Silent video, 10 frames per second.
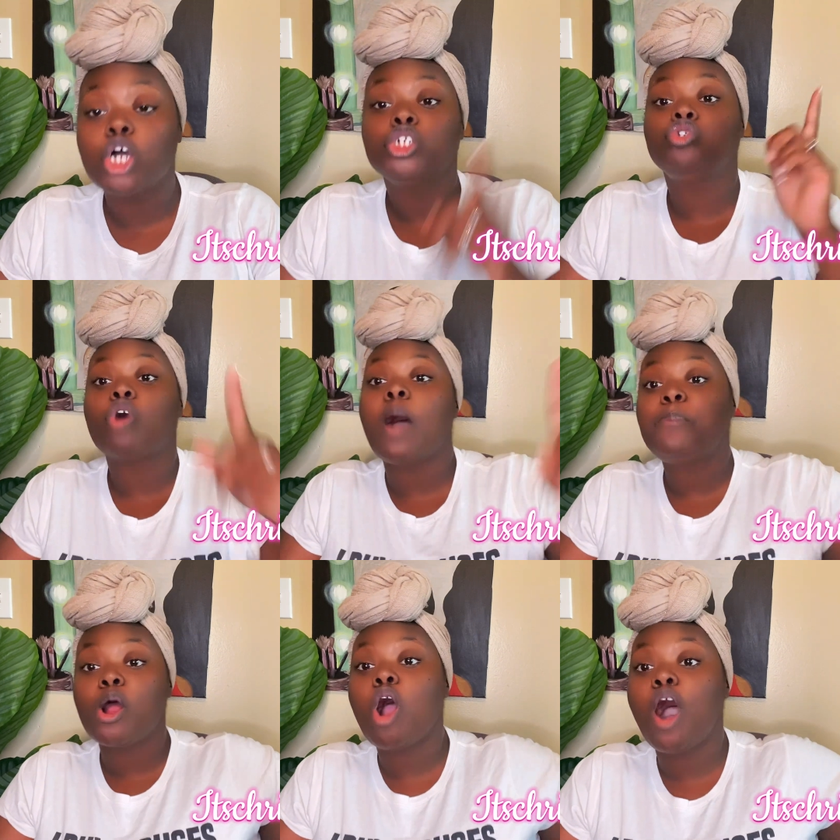Drop
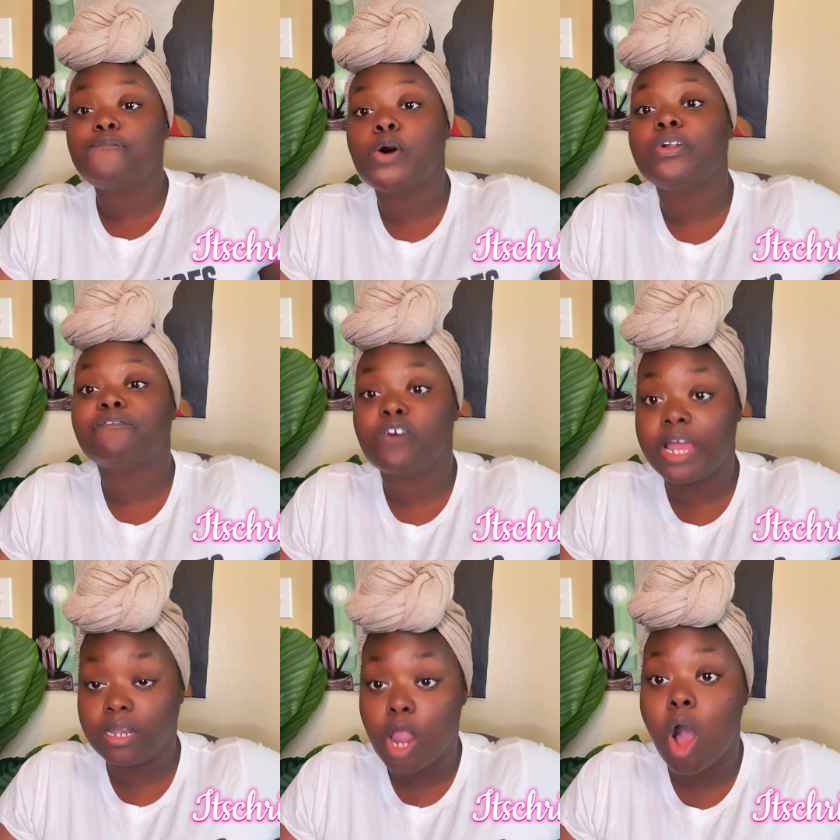her off on the
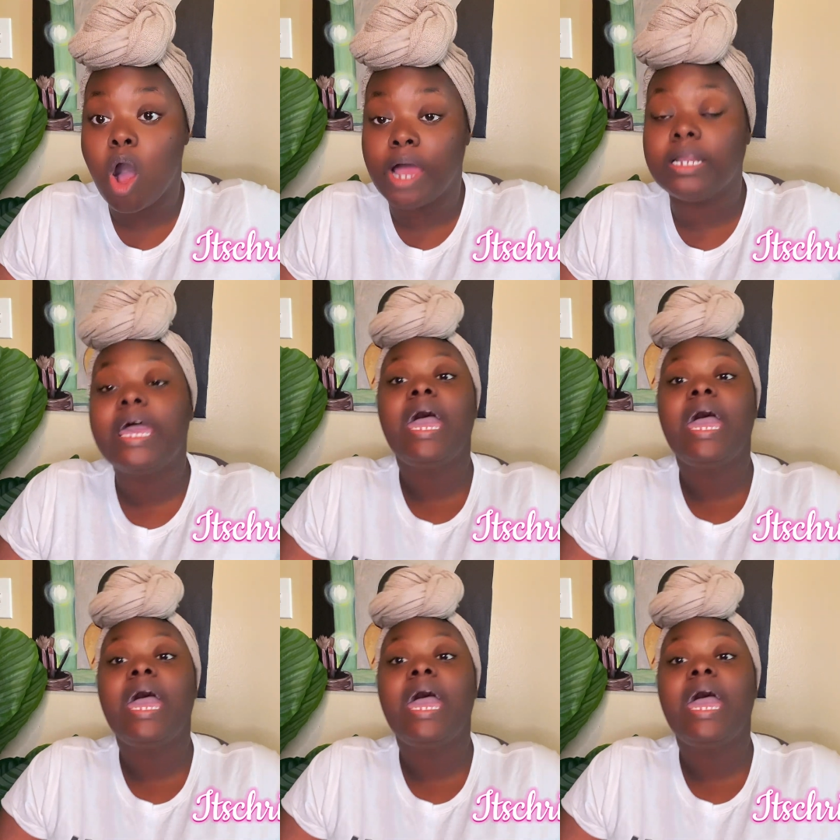front lawn.